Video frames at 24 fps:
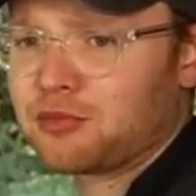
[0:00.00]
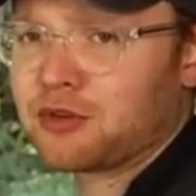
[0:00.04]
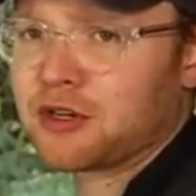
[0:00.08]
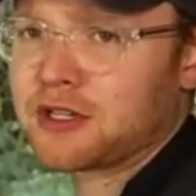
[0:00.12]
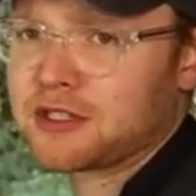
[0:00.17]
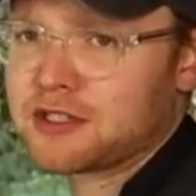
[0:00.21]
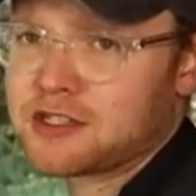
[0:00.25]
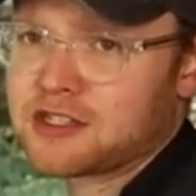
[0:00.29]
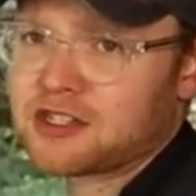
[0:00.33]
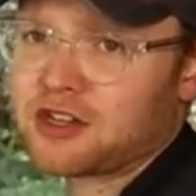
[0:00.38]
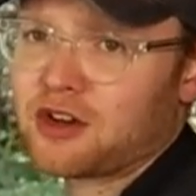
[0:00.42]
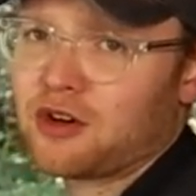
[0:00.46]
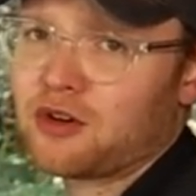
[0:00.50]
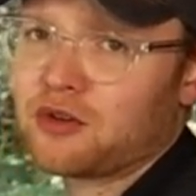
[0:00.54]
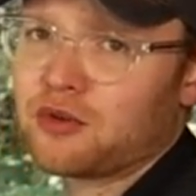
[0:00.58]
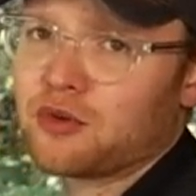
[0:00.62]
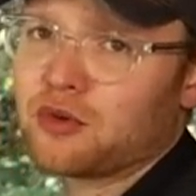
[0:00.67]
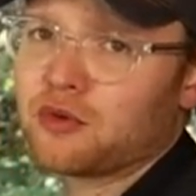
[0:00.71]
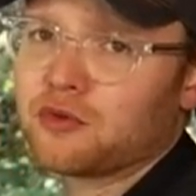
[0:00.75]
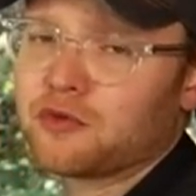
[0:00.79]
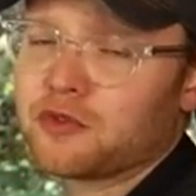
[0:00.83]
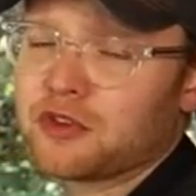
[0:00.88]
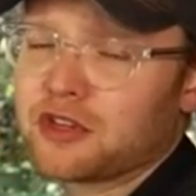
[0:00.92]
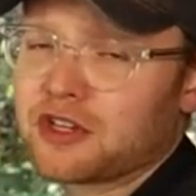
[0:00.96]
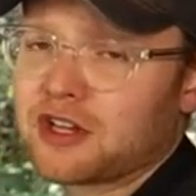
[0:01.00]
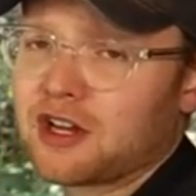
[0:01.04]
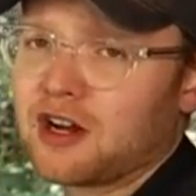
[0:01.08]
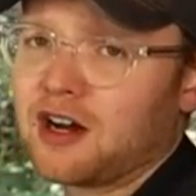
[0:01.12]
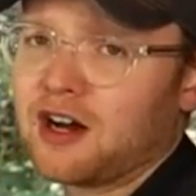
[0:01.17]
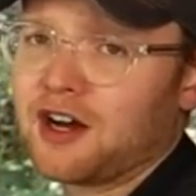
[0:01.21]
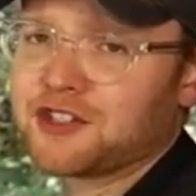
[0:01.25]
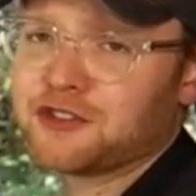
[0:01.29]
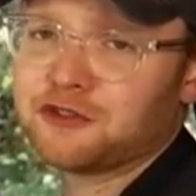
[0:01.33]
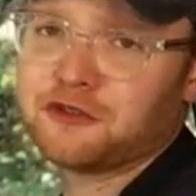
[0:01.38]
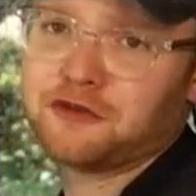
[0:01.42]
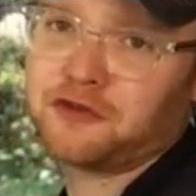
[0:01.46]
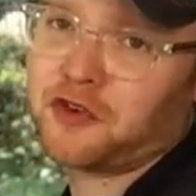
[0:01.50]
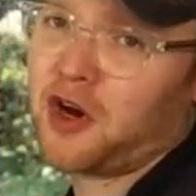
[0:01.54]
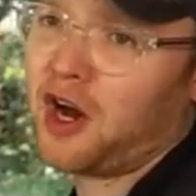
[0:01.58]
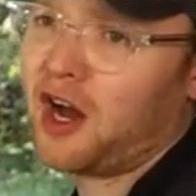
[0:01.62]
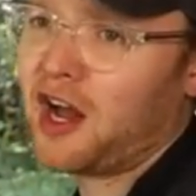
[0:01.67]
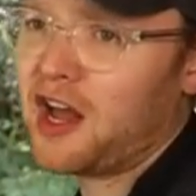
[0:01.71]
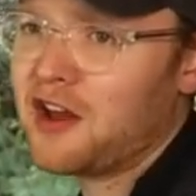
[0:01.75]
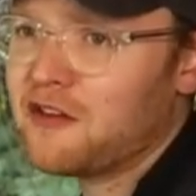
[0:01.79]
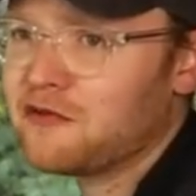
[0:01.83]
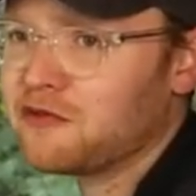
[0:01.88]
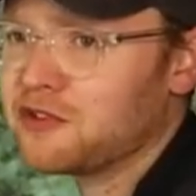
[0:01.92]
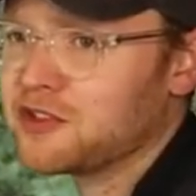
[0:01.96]
brings the total for the car to
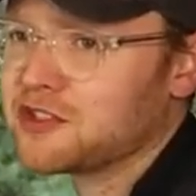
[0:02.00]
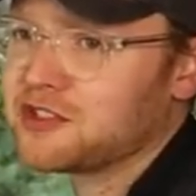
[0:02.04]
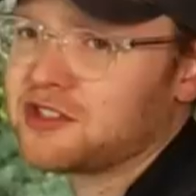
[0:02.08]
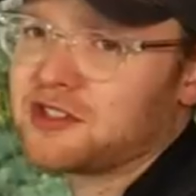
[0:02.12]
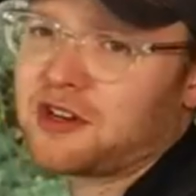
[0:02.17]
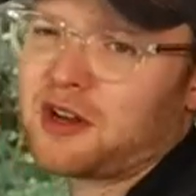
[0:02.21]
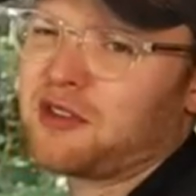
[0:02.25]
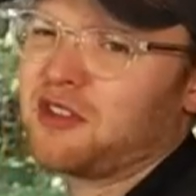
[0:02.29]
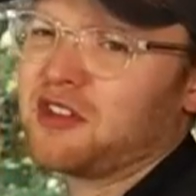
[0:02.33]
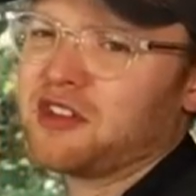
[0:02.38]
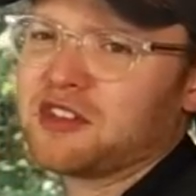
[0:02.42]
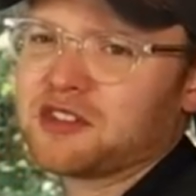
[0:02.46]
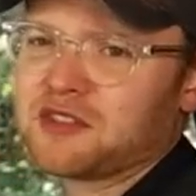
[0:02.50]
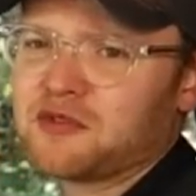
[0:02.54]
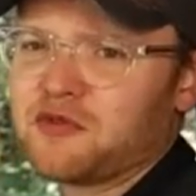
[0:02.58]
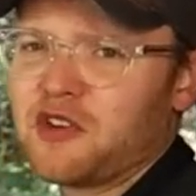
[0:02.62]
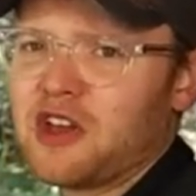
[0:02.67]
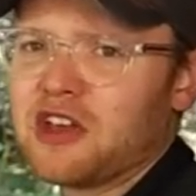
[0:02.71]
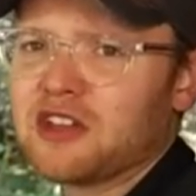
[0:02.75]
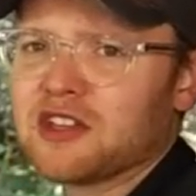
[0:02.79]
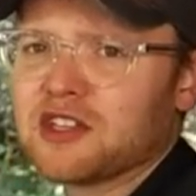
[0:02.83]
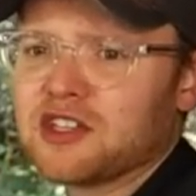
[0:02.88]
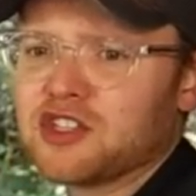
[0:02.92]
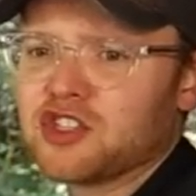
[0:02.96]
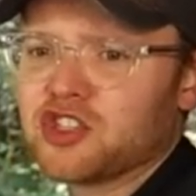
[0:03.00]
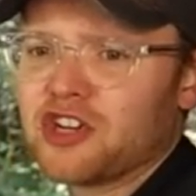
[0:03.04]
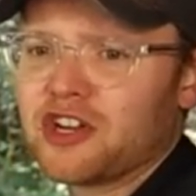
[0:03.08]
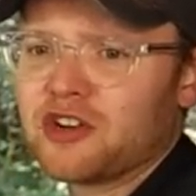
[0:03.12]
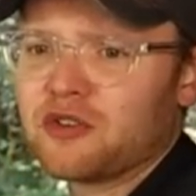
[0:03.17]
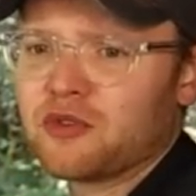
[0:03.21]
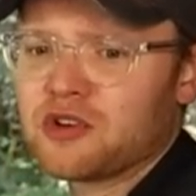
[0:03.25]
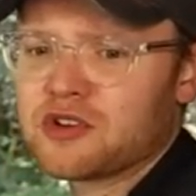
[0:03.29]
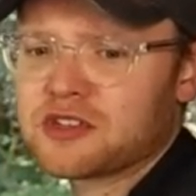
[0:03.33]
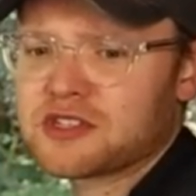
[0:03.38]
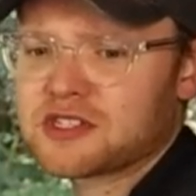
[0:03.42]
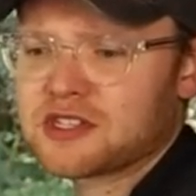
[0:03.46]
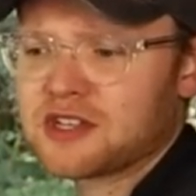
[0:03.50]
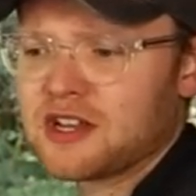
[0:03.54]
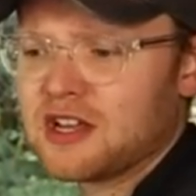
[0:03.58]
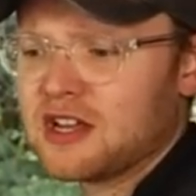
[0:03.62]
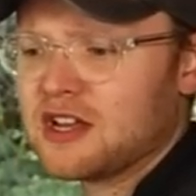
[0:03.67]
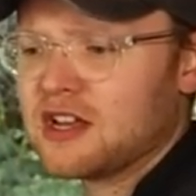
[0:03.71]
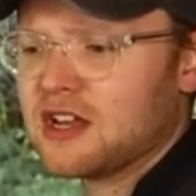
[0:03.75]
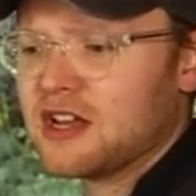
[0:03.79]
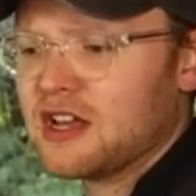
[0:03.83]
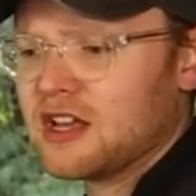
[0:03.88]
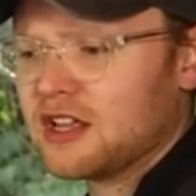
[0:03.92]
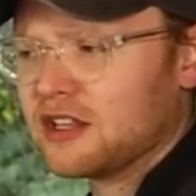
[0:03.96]
5, which I think is fairly generous.
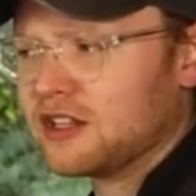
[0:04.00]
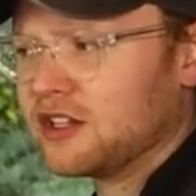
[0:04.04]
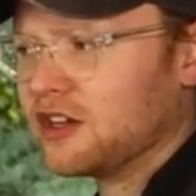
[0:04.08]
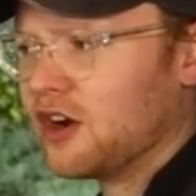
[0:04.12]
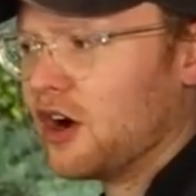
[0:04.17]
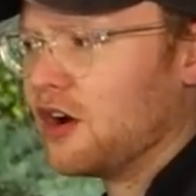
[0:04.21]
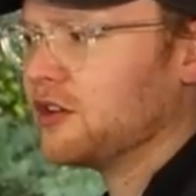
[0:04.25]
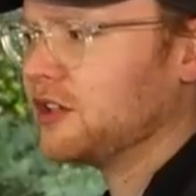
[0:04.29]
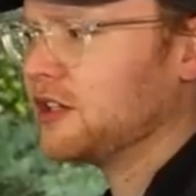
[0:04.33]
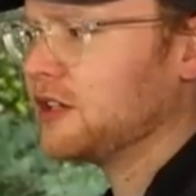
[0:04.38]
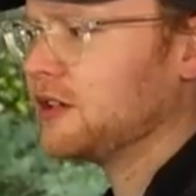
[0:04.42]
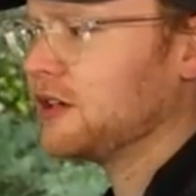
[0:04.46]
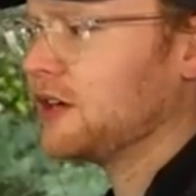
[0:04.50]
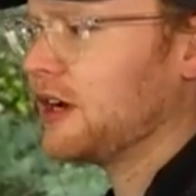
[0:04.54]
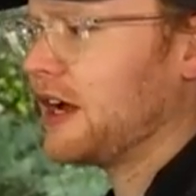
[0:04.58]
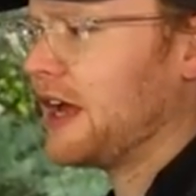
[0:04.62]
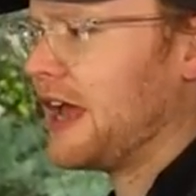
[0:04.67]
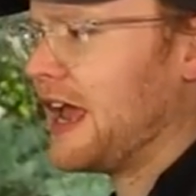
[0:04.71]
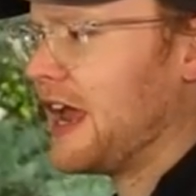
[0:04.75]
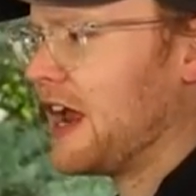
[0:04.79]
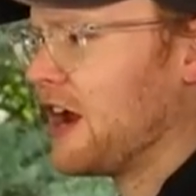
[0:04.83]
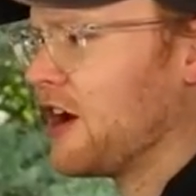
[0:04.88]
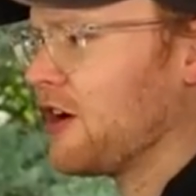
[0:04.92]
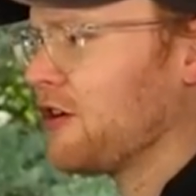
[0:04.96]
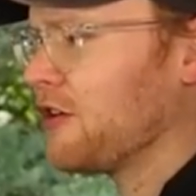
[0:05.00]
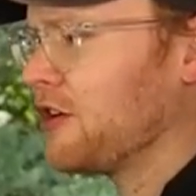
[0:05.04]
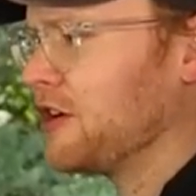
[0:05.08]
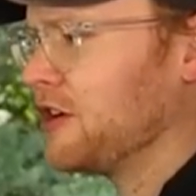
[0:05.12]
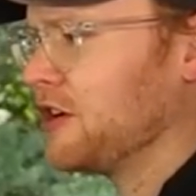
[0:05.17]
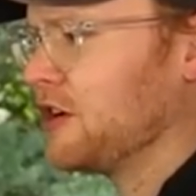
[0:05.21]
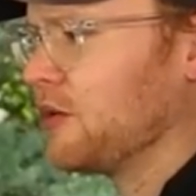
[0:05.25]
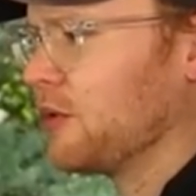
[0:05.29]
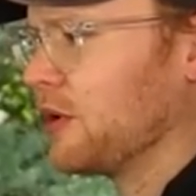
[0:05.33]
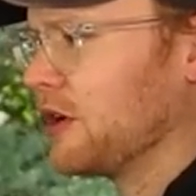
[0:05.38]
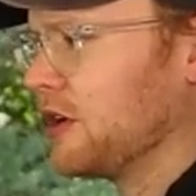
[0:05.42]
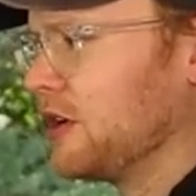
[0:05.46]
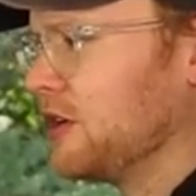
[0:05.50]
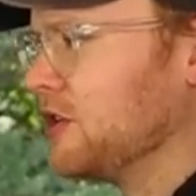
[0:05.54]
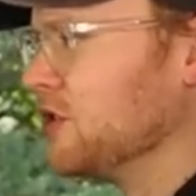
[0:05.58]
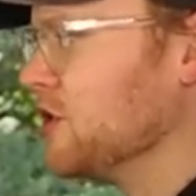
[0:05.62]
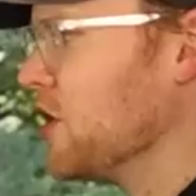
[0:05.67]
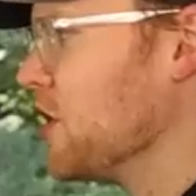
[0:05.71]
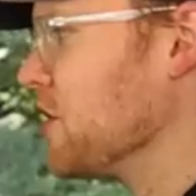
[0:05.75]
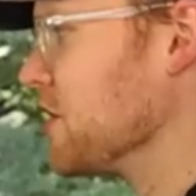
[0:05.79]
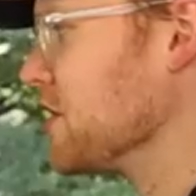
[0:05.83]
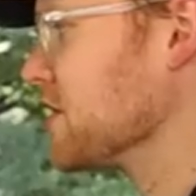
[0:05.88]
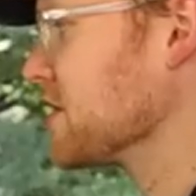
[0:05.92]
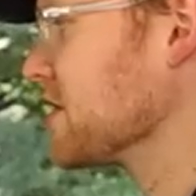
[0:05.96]
The only area where you
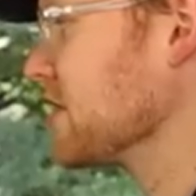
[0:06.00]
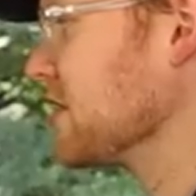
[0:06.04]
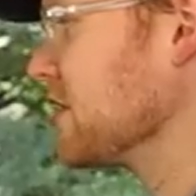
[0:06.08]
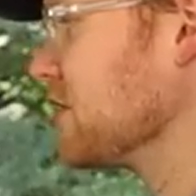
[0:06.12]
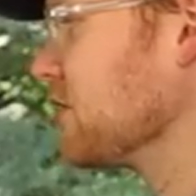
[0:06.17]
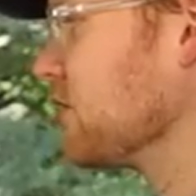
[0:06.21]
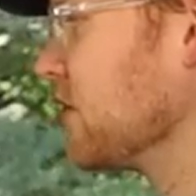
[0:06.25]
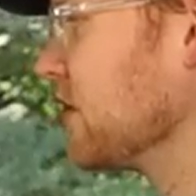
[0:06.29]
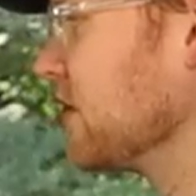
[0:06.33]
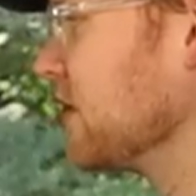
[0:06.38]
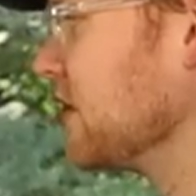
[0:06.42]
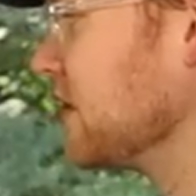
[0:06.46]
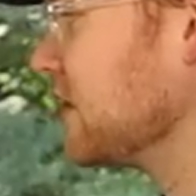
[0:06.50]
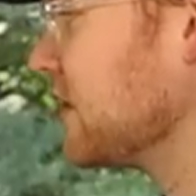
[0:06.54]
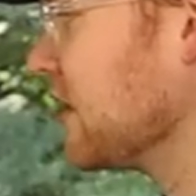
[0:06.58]
notice that it really